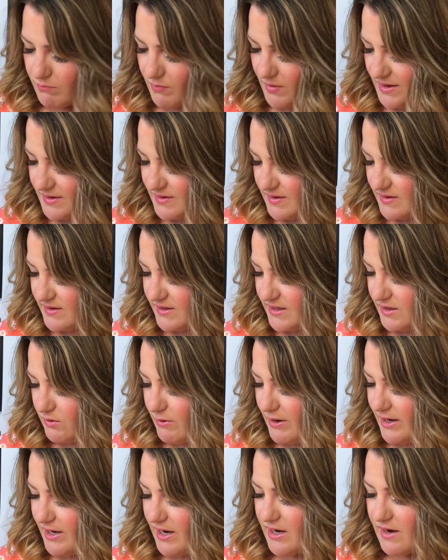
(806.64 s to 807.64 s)
It's a teen
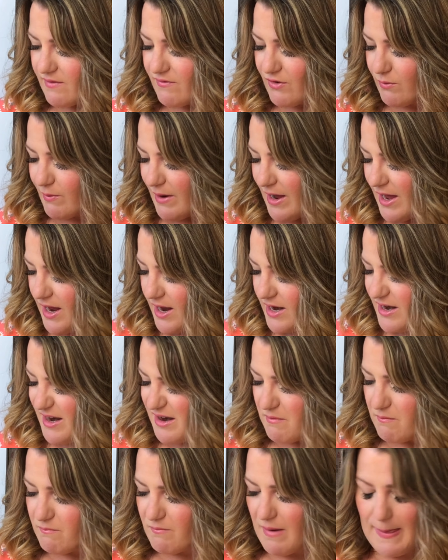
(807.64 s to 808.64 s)
read I never read, and
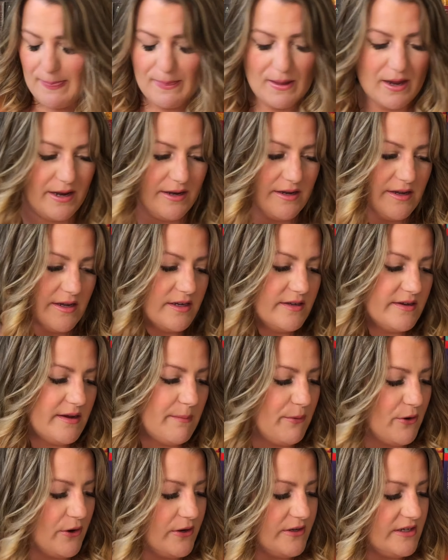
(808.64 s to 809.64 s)
I'm not that into
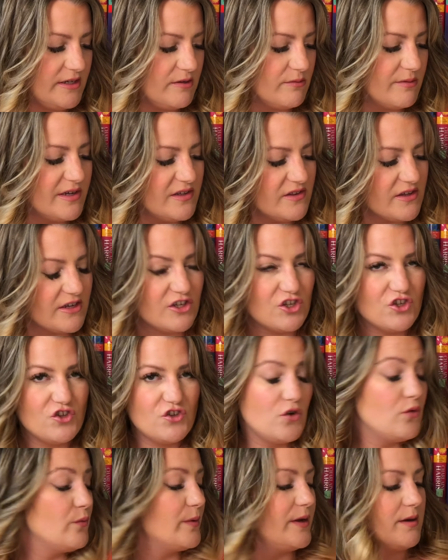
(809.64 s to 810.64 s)
contemporary teen reads. I just
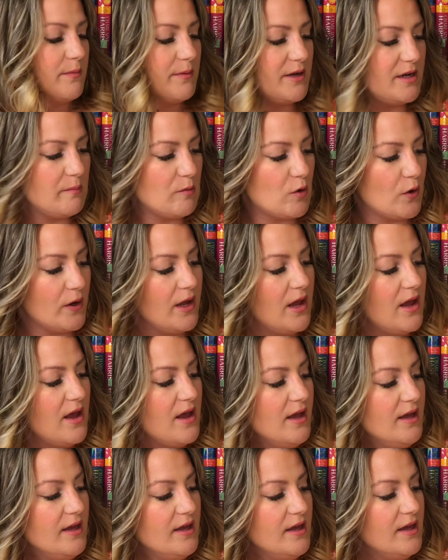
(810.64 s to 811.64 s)
don't read them anymore.
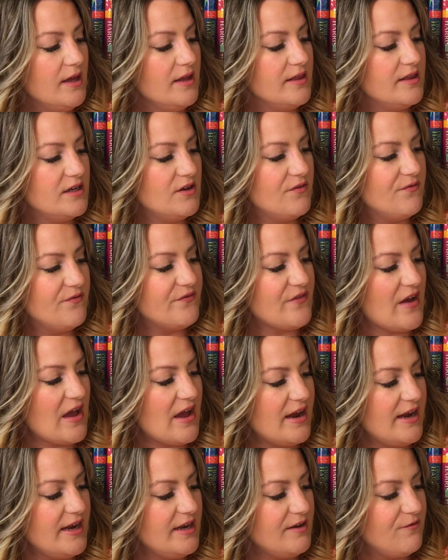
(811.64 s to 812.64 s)
The
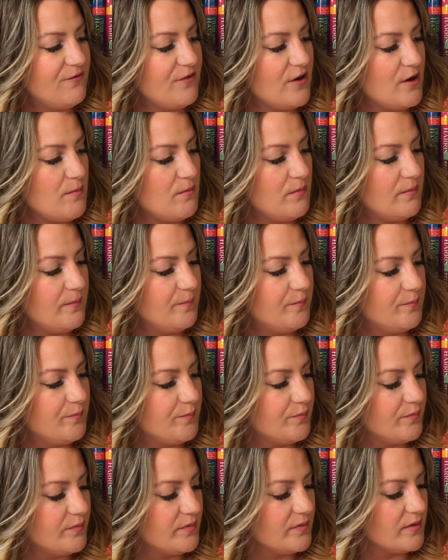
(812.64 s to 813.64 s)
Divine from...
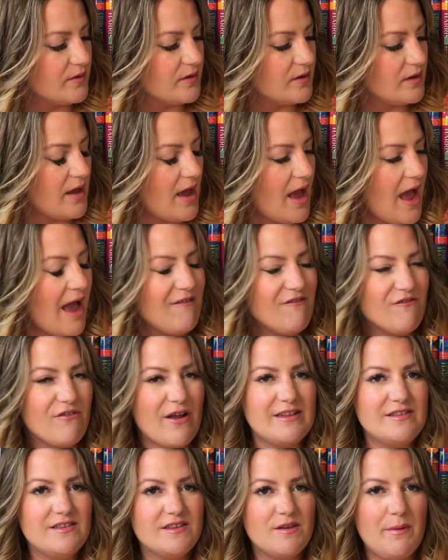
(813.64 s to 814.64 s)
I've
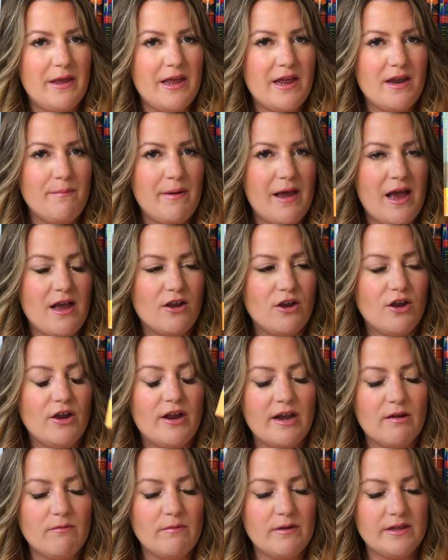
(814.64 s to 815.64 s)
read some Ann Packer,
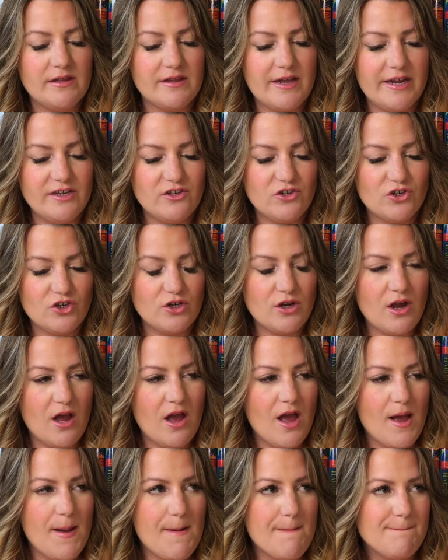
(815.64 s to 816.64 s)
and I really liked her,
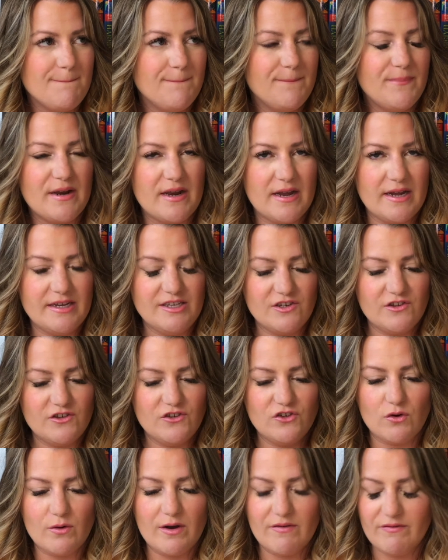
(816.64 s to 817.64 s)
but I
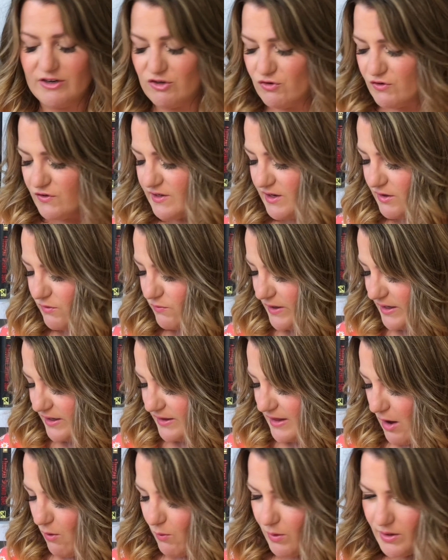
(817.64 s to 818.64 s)
just don't have interest in reading
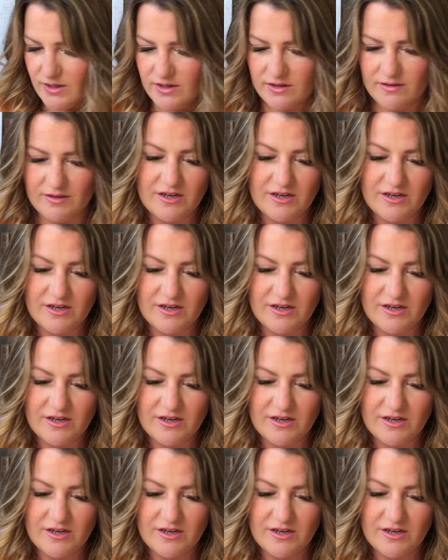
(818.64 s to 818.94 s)
that one.